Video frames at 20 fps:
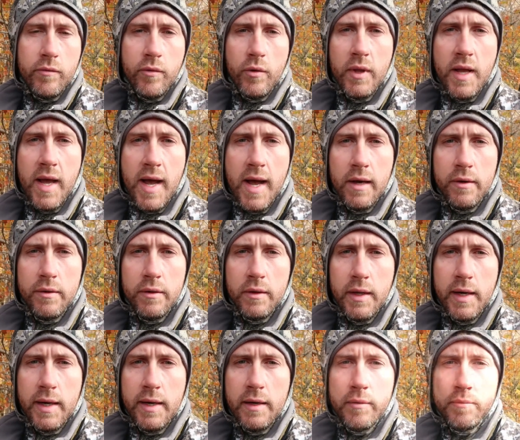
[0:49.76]
for the outer
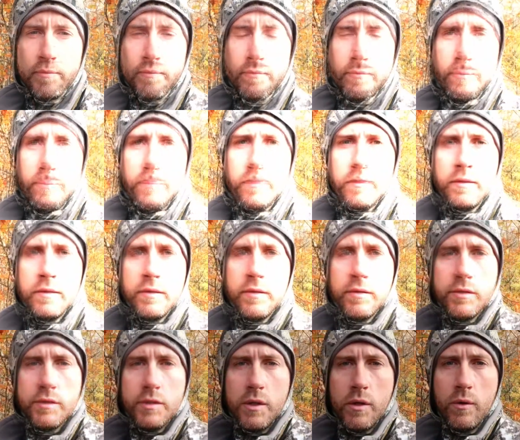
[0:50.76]
layer.
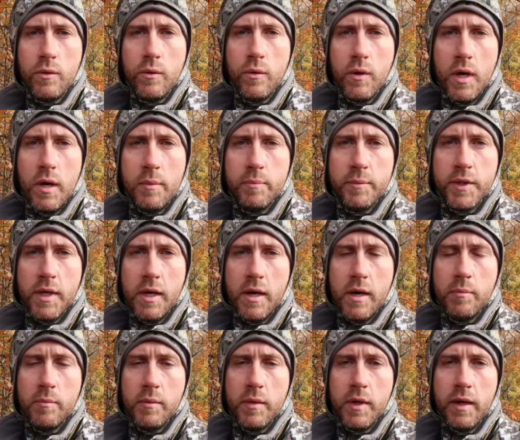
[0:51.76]
So up
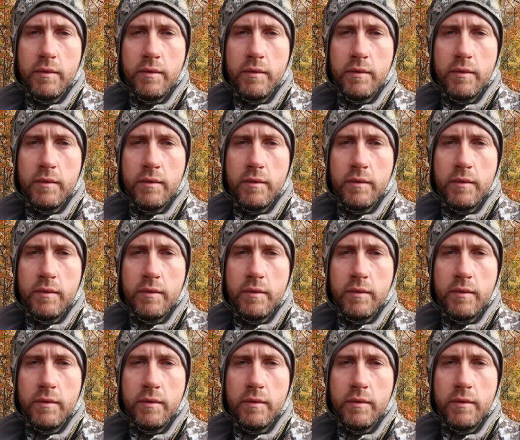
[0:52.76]
top,